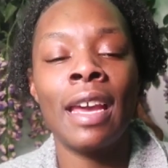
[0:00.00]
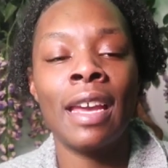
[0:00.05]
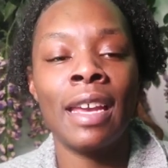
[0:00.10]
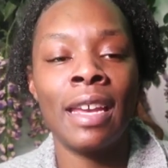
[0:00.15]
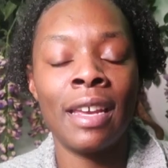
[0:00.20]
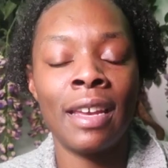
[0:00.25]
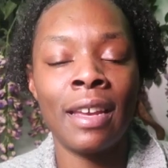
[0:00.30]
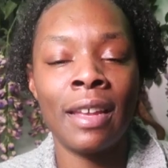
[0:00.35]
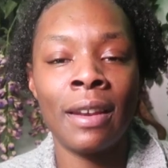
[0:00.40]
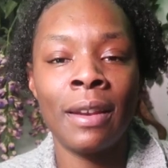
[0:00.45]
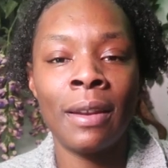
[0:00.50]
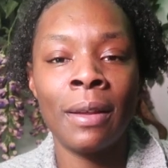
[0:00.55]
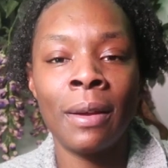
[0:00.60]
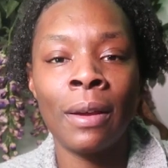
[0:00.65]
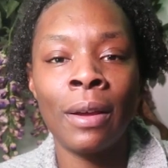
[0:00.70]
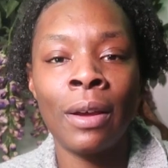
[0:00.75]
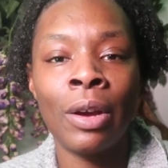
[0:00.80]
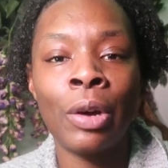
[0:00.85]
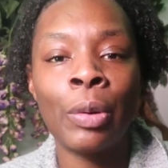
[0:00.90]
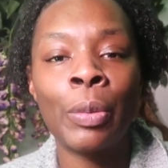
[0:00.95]
and
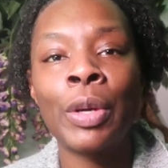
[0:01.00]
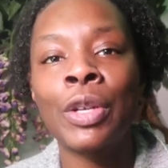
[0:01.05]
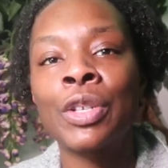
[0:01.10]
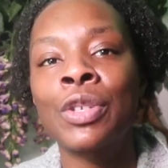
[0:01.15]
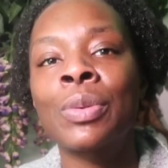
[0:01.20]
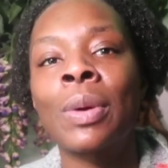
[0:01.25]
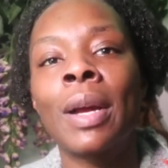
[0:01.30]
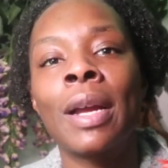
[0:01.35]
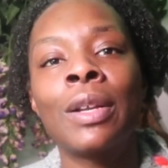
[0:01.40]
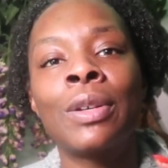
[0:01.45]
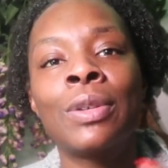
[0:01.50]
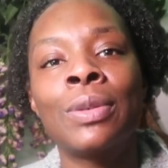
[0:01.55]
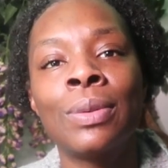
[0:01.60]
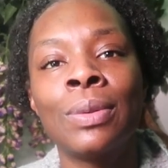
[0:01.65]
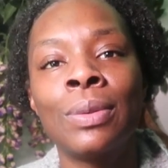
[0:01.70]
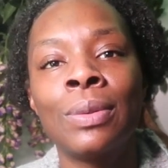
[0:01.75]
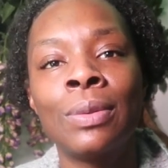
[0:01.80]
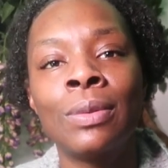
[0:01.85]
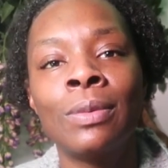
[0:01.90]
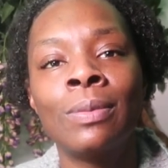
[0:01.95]
we're trying
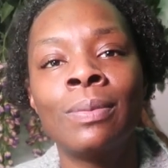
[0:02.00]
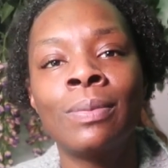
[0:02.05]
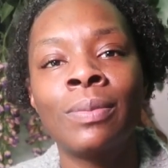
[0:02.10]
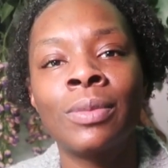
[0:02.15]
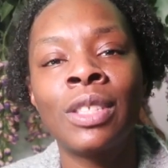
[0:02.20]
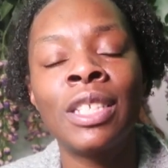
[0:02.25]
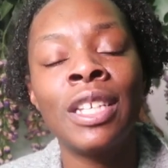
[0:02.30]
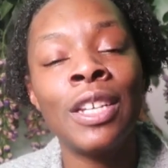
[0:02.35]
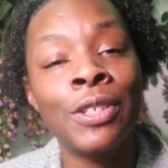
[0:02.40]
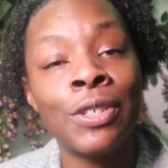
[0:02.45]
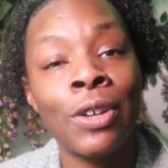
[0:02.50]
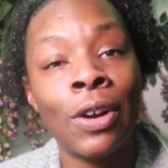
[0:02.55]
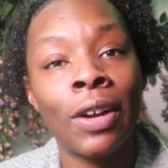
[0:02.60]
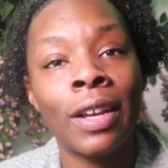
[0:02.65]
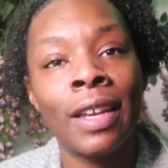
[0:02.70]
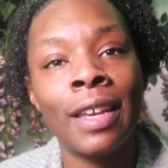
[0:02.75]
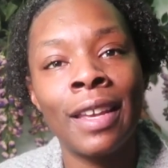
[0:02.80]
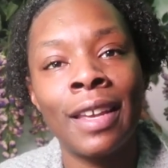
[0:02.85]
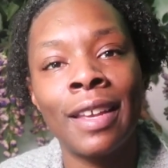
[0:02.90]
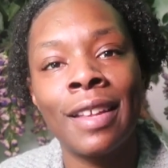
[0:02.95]
to teach our
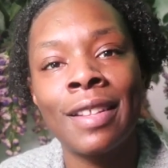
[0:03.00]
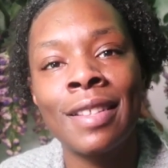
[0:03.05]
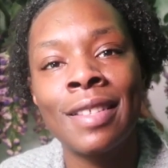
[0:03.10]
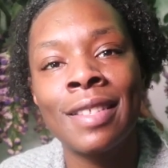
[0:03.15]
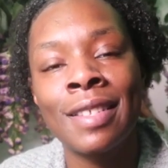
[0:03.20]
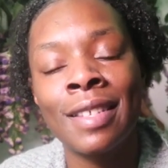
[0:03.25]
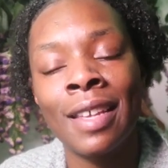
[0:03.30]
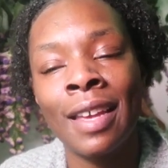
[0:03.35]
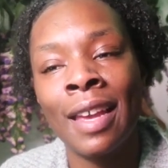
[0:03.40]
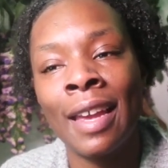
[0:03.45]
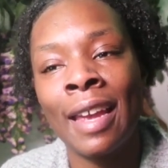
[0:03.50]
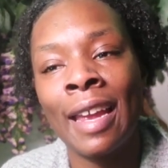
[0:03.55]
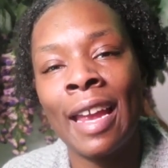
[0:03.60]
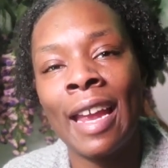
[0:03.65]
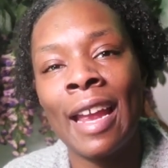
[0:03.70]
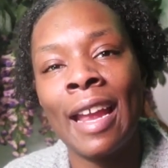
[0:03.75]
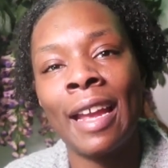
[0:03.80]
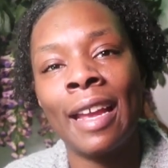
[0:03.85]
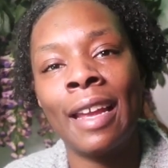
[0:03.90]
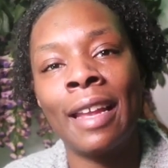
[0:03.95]
kids
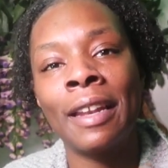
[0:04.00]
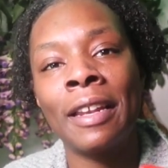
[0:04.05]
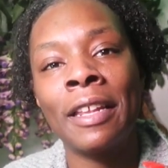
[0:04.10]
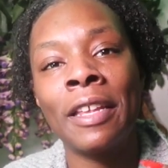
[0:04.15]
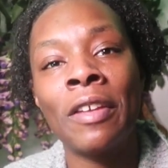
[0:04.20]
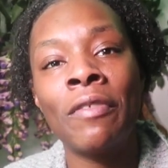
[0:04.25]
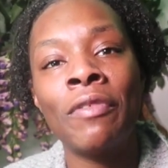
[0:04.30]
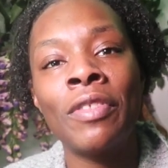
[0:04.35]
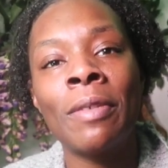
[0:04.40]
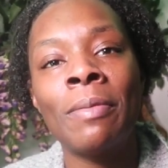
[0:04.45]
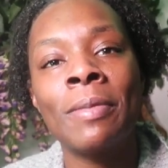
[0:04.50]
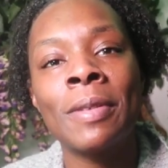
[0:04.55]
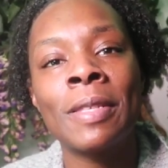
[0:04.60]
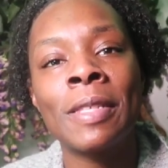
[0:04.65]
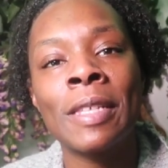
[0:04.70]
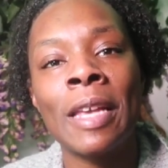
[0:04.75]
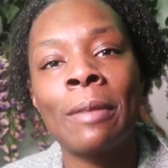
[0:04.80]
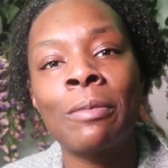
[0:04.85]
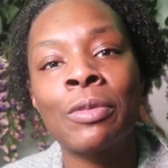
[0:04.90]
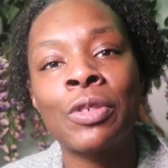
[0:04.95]
and give them the
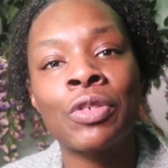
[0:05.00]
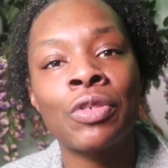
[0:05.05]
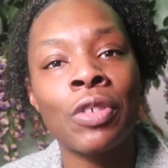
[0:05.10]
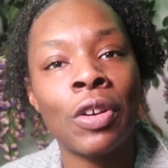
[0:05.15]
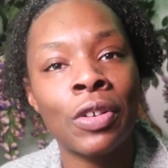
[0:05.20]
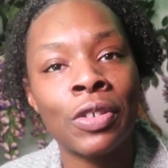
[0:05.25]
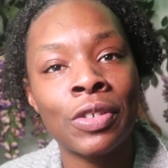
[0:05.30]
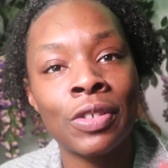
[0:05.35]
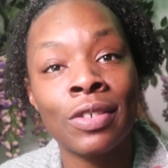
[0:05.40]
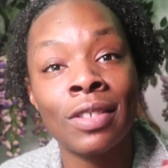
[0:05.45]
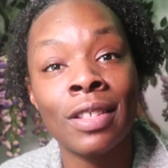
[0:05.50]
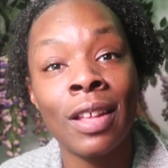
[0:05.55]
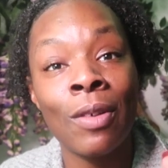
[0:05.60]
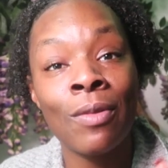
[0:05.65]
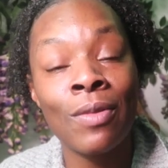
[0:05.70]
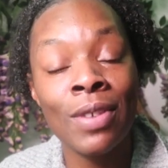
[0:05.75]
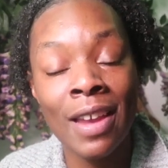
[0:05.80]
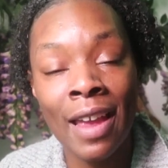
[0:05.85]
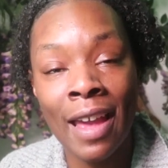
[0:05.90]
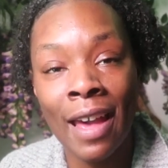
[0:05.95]
same structures that
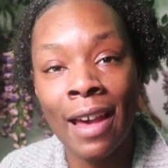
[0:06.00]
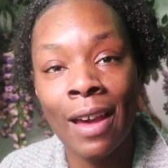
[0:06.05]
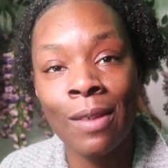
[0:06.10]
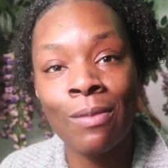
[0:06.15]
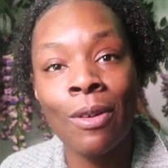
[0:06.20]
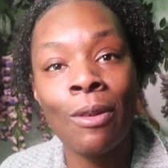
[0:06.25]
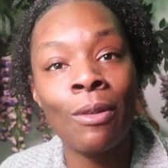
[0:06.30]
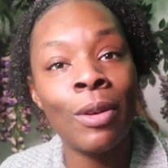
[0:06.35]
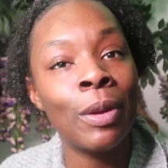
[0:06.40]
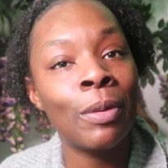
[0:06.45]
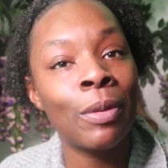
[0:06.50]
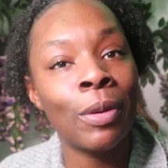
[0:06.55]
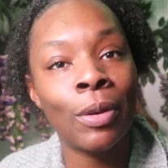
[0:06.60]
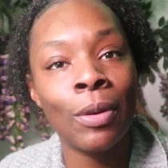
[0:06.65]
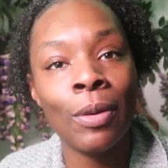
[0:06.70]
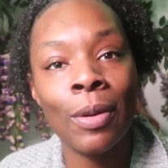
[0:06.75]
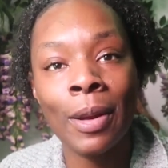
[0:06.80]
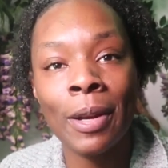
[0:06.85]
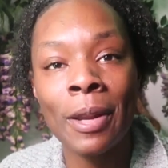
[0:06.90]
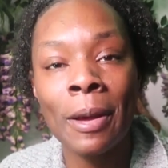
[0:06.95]
we had while we were
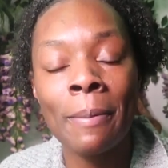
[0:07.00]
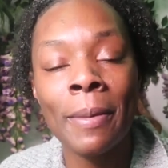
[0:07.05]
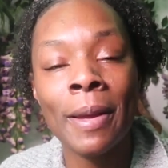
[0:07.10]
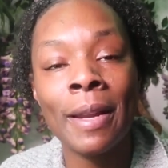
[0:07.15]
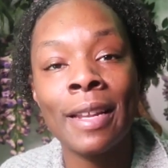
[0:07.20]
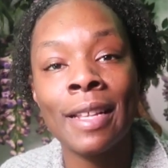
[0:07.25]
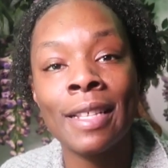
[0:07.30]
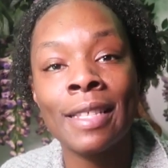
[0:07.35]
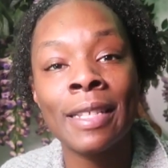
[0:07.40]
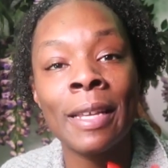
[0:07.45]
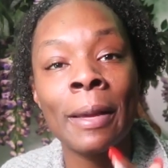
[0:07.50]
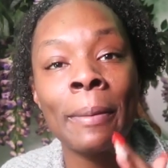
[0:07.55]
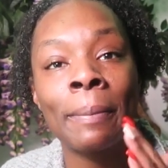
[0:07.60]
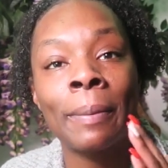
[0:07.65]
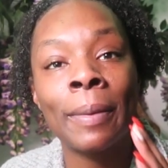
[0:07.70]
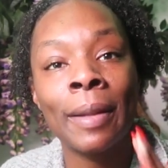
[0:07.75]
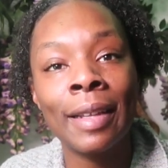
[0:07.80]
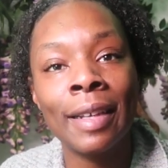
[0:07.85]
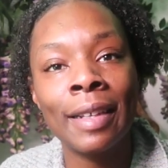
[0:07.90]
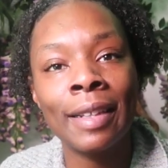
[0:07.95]
growing up, and it's
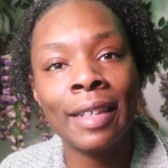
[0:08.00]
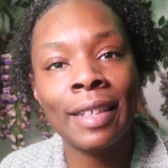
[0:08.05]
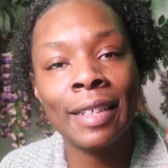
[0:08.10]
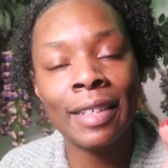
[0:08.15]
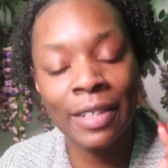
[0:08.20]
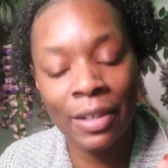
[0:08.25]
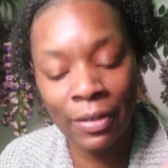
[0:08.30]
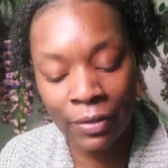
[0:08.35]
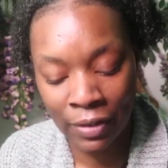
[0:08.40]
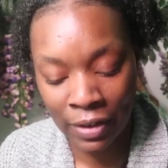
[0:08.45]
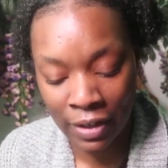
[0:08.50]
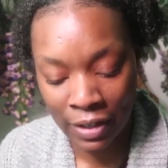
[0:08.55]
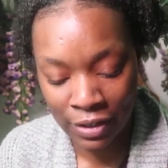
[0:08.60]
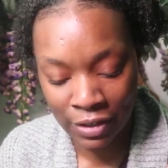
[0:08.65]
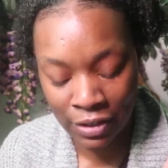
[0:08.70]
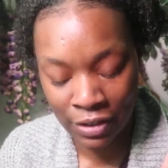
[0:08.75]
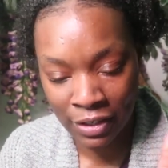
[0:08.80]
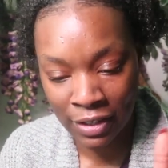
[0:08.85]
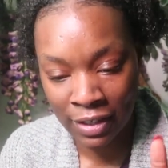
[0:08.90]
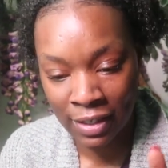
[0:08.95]
completely different.
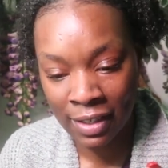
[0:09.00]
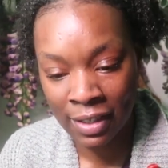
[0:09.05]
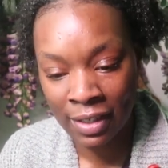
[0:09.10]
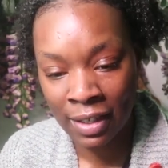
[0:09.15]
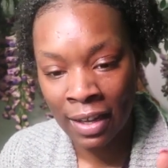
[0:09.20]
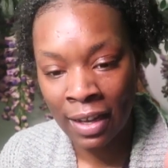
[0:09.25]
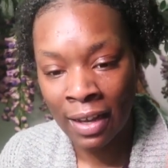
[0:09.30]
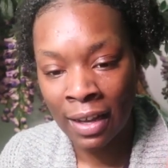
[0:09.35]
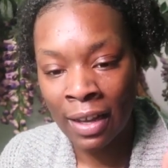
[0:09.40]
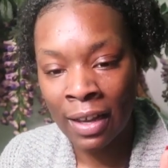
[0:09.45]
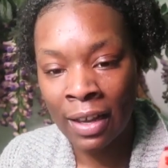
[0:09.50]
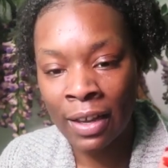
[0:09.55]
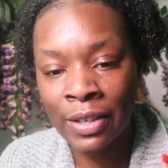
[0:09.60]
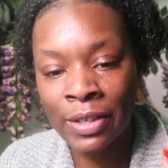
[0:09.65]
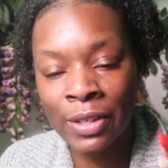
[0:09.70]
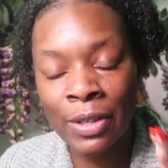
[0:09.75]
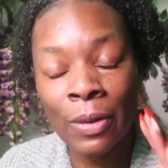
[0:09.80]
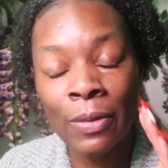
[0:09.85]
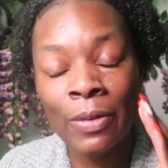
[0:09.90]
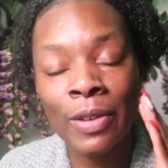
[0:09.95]
It's just
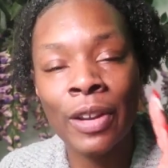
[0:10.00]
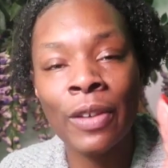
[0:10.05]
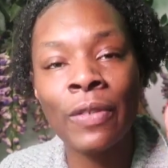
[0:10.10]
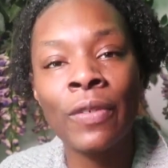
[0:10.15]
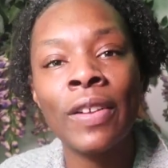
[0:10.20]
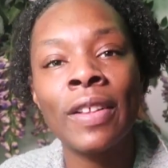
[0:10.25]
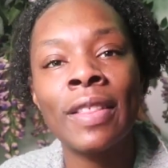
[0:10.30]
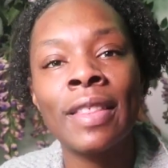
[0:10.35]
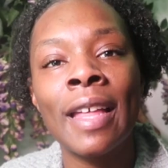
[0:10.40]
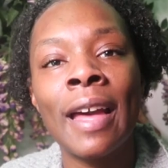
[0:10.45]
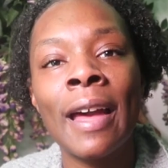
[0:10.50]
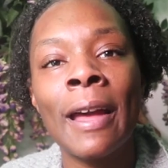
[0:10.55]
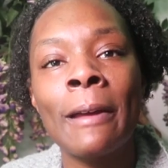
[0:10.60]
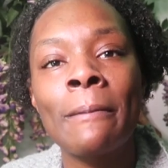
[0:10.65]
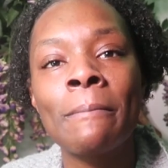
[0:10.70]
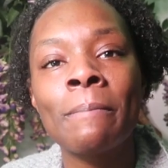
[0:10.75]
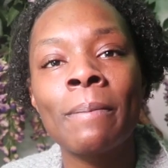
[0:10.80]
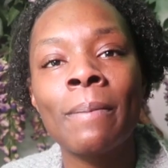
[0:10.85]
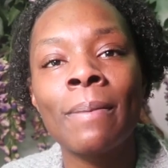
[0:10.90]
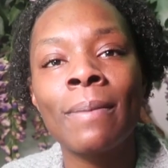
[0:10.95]
so different that
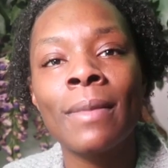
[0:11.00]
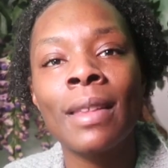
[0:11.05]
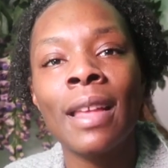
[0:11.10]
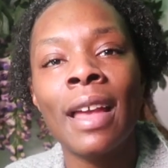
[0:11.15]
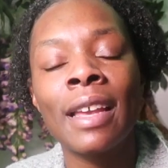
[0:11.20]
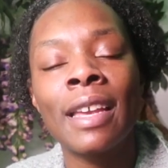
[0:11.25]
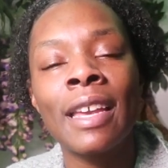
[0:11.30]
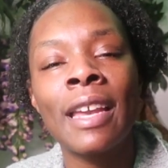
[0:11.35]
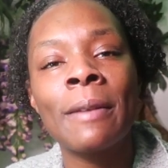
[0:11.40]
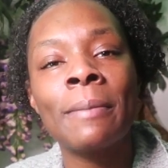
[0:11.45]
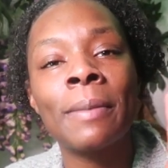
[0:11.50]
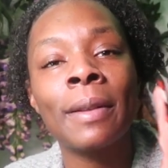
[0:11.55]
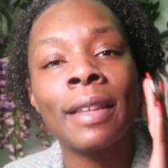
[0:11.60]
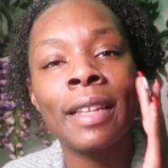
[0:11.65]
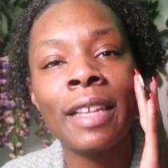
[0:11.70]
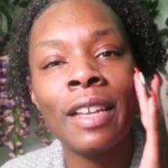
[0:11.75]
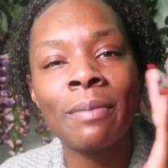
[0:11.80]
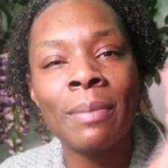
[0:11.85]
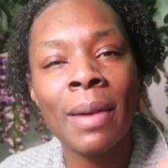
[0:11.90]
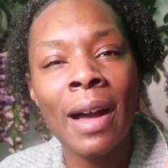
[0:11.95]
I can't
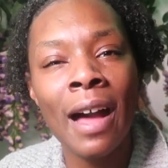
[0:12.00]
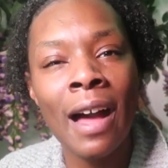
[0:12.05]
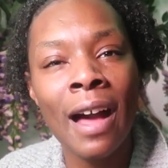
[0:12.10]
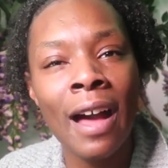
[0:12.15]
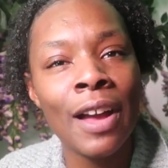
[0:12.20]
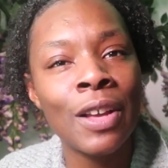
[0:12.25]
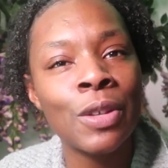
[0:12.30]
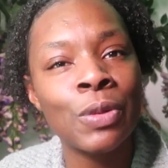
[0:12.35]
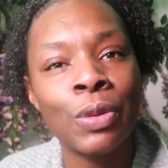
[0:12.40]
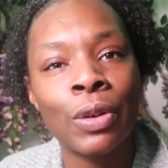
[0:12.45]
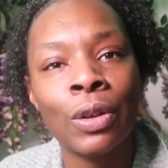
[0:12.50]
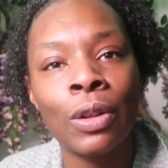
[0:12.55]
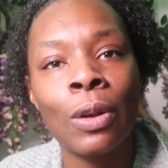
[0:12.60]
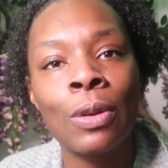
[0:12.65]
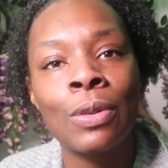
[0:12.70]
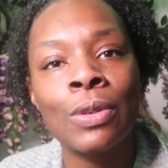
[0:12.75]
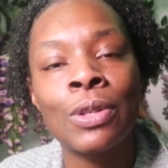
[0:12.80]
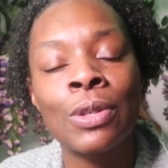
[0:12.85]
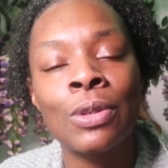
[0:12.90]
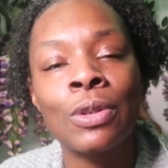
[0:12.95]
believe my eyes were
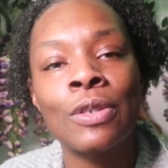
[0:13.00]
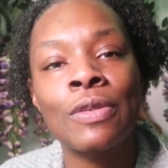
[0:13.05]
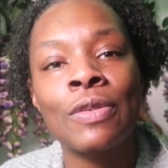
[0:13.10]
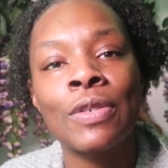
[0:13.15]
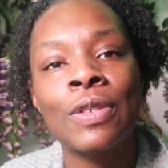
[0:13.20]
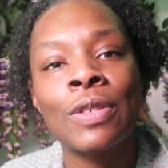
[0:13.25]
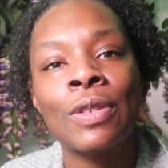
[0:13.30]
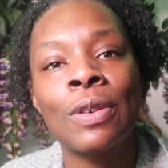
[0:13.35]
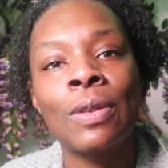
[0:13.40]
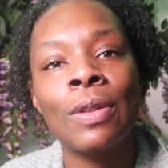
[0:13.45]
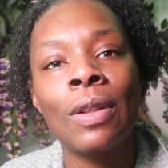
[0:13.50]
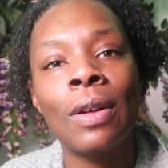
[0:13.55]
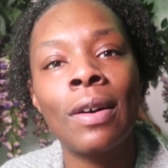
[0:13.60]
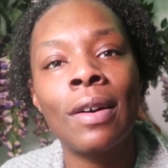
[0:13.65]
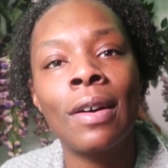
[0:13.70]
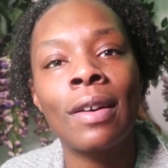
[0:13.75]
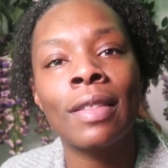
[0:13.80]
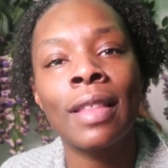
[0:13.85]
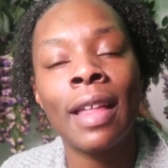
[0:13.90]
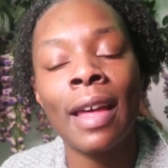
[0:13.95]
closed to it for so
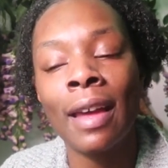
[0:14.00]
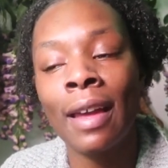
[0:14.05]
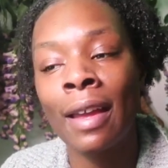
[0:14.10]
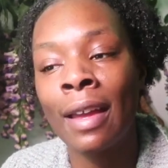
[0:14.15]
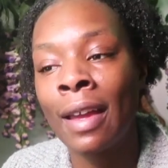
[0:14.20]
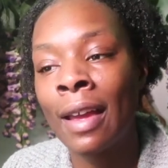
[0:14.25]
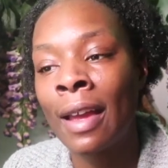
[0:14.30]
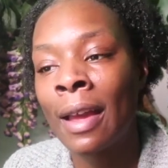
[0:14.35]
long, that